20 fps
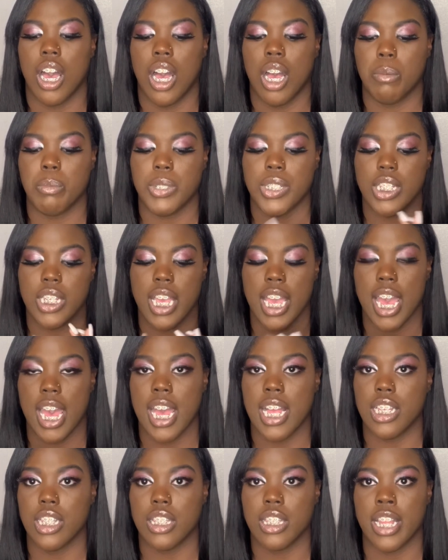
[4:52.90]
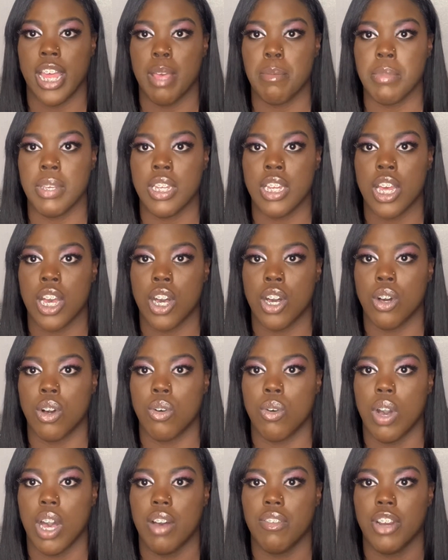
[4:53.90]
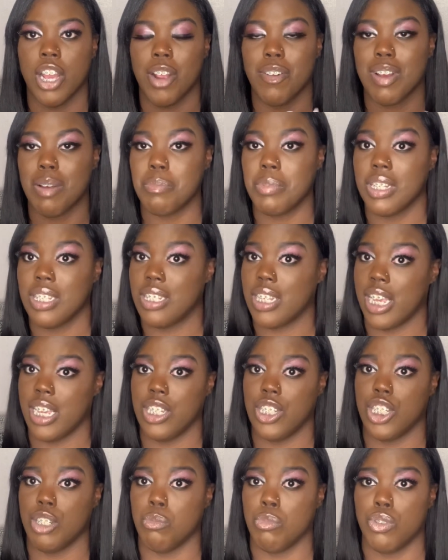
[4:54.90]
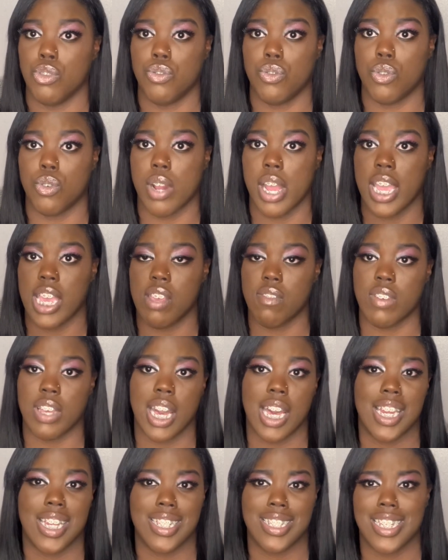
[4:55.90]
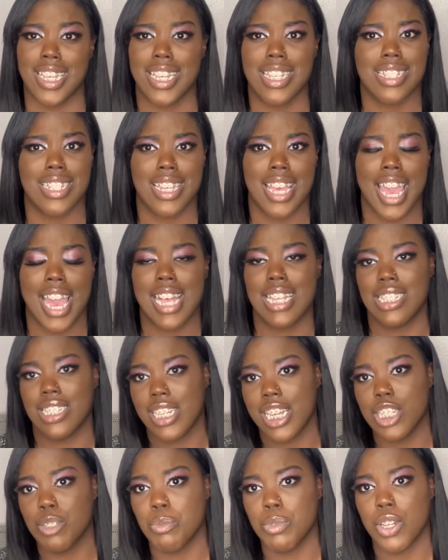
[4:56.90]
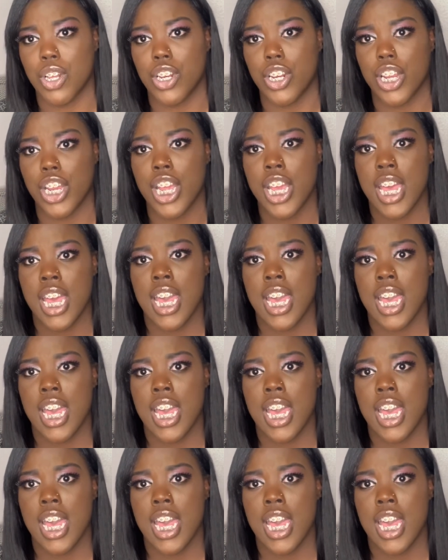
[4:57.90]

She had let me know of her reputation before I even got a chance to cast judgment on her.